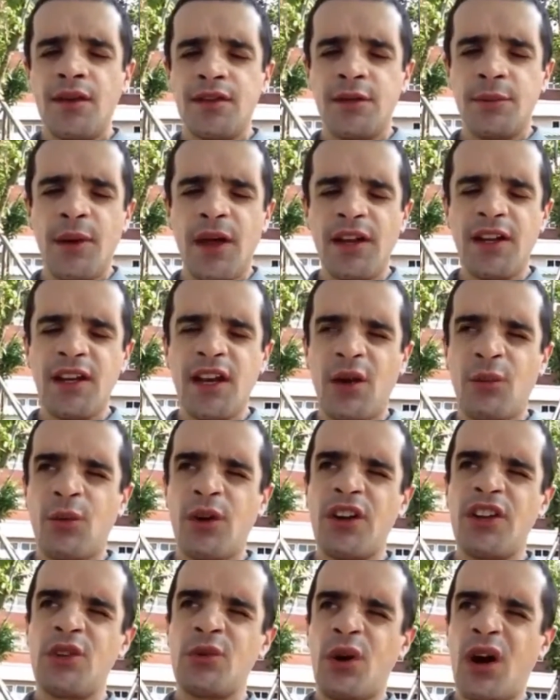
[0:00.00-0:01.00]
depending on
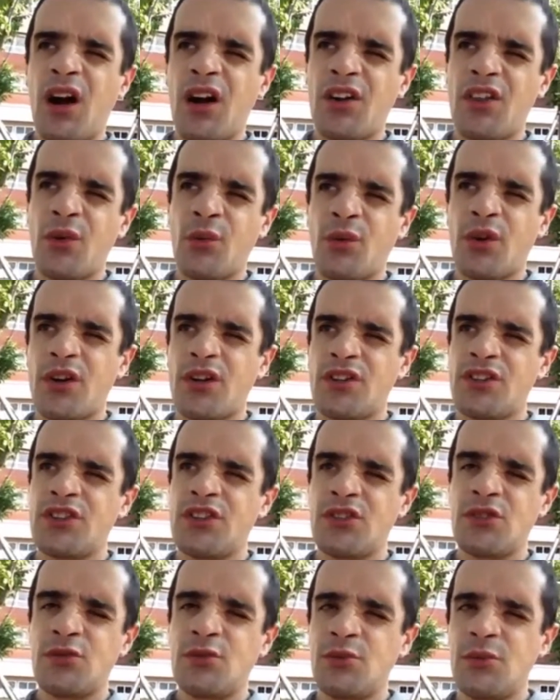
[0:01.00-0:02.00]
where you are in the world,
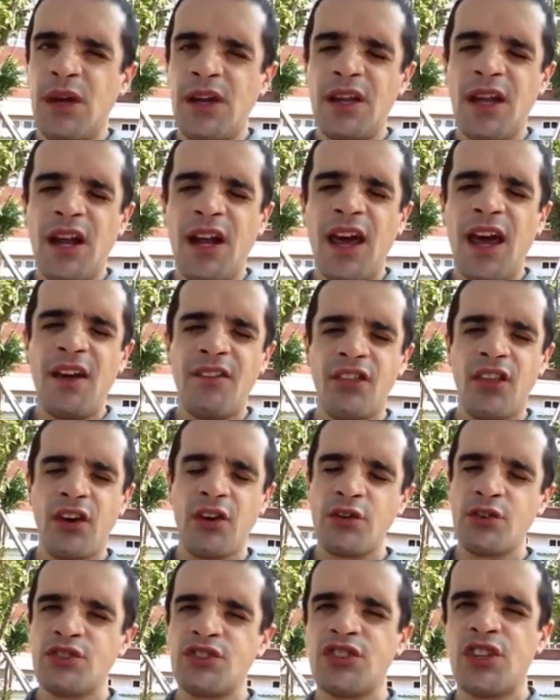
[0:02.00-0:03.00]
you may not have
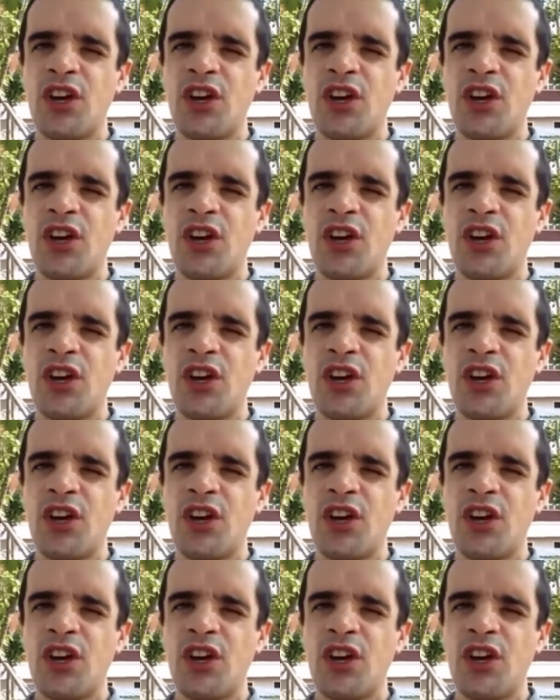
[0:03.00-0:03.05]
those.